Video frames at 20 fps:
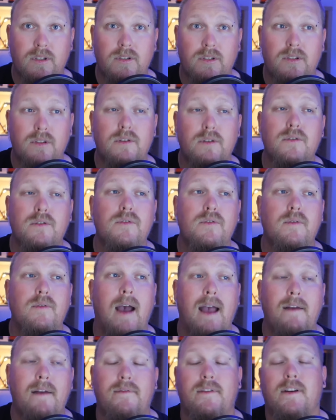to
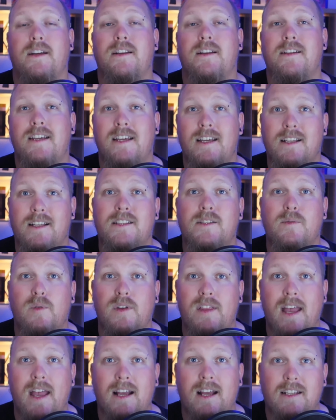African kids
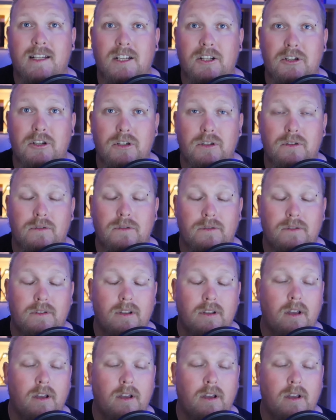without any shoes.